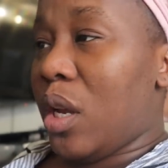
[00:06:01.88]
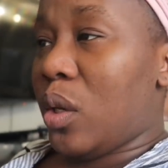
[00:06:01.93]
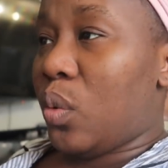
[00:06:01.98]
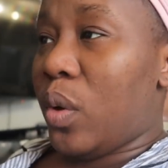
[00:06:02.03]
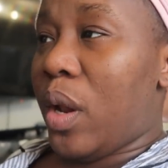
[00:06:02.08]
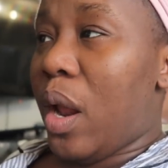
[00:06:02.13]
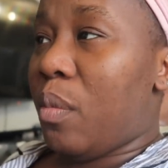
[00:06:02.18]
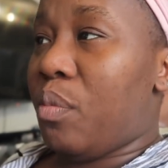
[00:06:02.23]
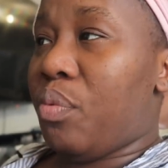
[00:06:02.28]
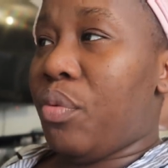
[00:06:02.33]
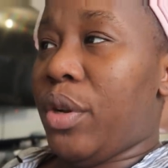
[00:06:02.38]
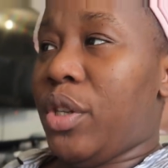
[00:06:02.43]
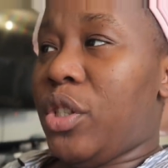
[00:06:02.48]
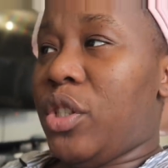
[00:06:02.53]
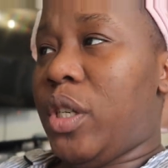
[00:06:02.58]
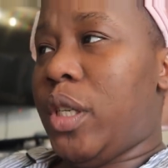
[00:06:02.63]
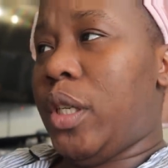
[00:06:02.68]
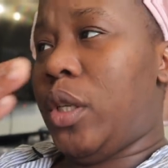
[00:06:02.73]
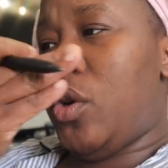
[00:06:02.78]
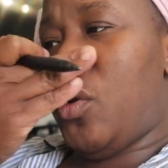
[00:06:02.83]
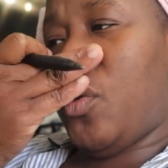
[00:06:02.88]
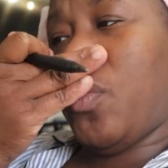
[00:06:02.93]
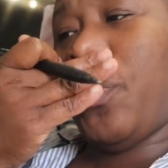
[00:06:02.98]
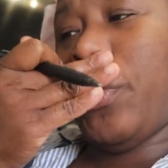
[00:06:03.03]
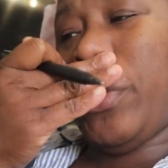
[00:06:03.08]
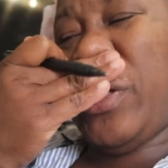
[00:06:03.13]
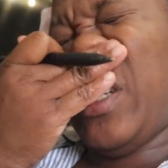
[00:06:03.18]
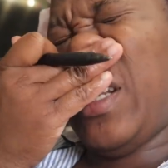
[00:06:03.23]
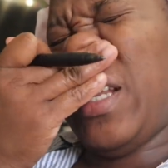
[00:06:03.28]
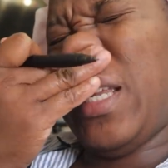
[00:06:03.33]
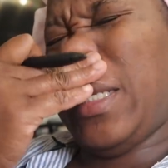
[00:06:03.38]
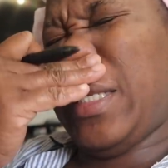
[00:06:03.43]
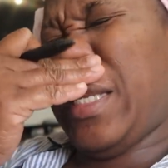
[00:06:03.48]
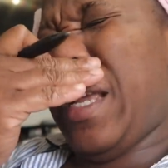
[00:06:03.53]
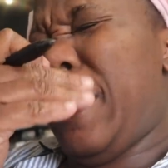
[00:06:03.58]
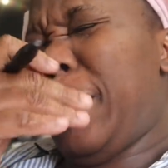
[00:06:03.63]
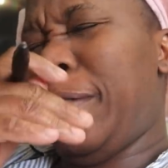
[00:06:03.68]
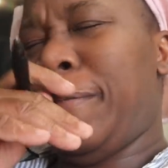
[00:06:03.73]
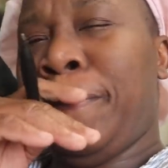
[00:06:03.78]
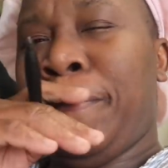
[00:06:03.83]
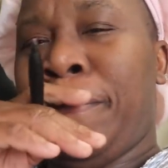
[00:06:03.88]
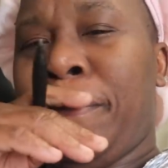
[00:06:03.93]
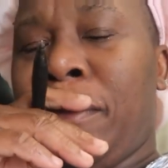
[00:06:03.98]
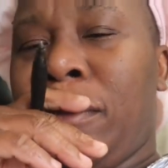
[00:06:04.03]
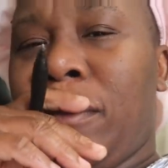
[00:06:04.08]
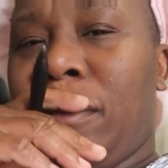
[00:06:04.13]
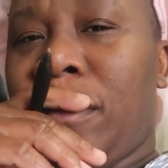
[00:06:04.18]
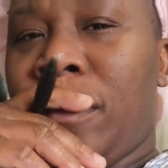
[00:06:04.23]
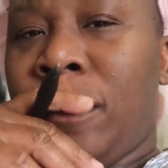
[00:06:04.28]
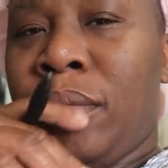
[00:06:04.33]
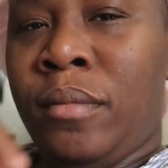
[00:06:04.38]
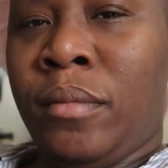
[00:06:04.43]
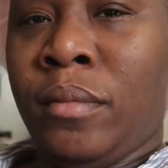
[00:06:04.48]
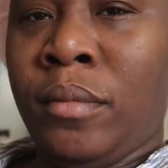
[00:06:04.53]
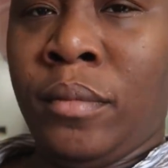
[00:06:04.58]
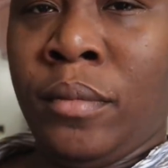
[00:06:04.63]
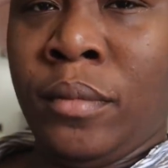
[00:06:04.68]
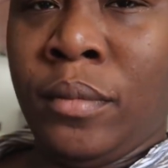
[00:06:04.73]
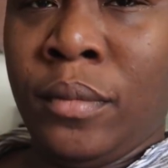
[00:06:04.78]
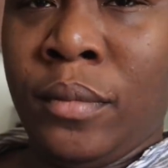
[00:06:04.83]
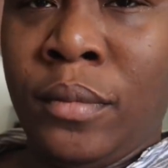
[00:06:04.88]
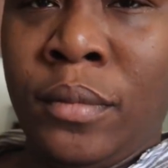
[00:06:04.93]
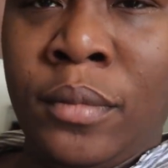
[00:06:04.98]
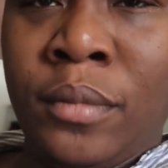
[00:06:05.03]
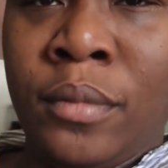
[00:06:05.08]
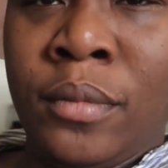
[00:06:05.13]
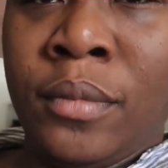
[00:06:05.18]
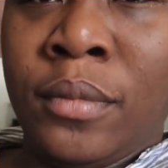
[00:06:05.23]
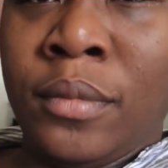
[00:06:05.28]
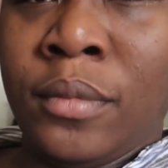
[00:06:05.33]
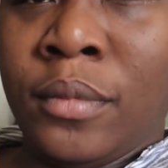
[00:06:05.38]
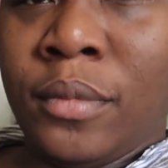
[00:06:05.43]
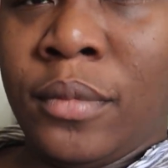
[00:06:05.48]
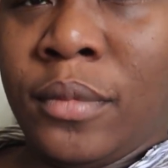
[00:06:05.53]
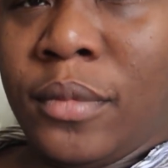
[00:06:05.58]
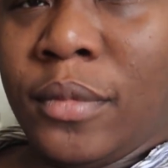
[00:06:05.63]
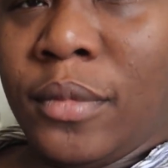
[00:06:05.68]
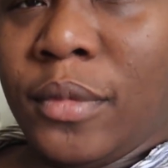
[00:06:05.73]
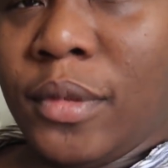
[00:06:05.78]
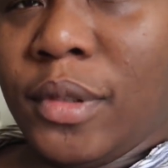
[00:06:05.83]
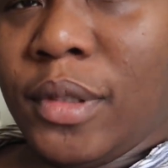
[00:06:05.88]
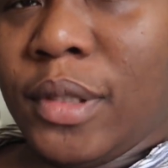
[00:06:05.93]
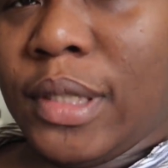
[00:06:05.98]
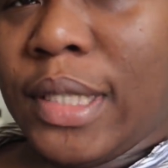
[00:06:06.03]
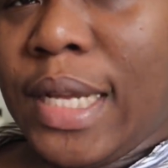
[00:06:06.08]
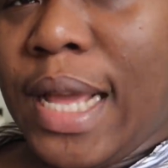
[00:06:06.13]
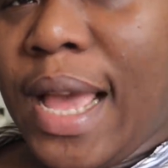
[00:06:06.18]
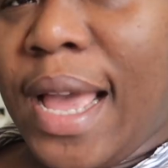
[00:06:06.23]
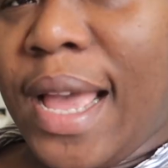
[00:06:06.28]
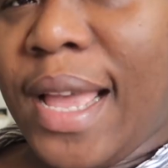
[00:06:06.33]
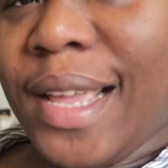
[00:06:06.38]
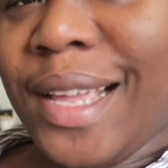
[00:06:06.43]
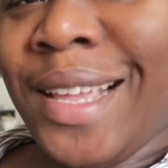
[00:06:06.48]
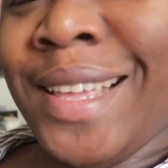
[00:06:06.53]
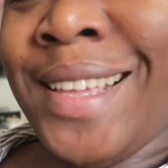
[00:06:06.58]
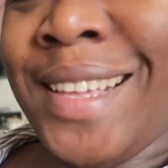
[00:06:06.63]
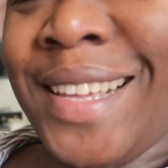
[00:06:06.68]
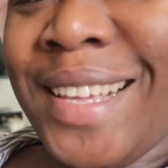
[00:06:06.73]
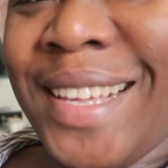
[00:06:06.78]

eat without brushing. You brush later. Yeah. Huh? Eh?